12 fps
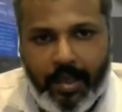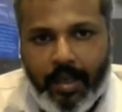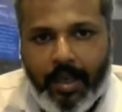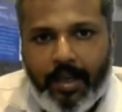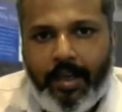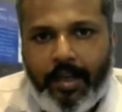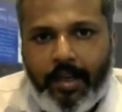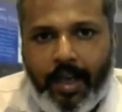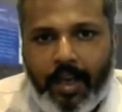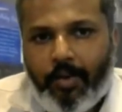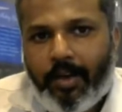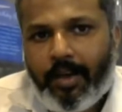right? I
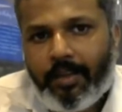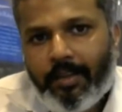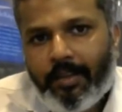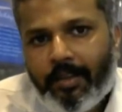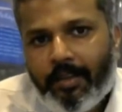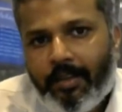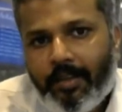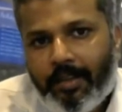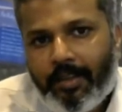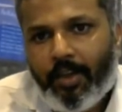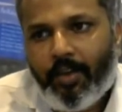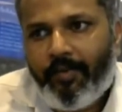would rather
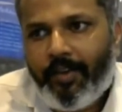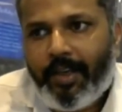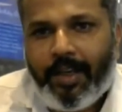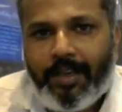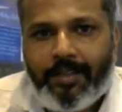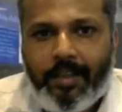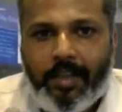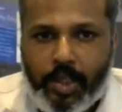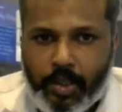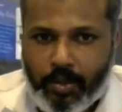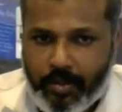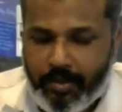think of it as an
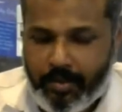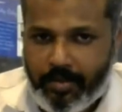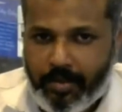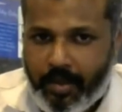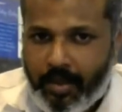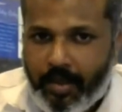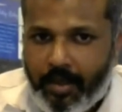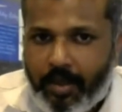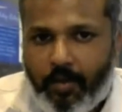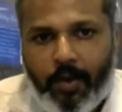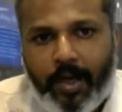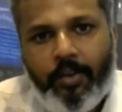insurance. Now,
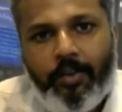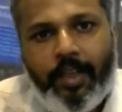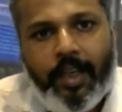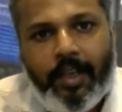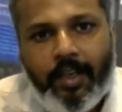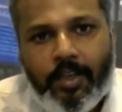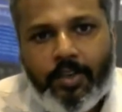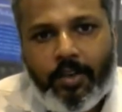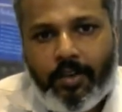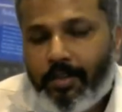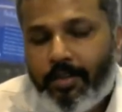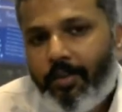why do you take an
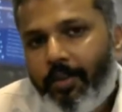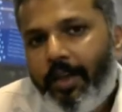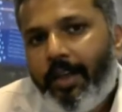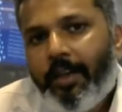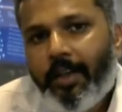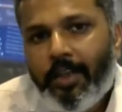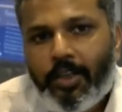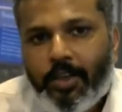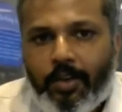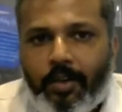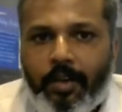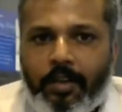insurance? You don't take an insurance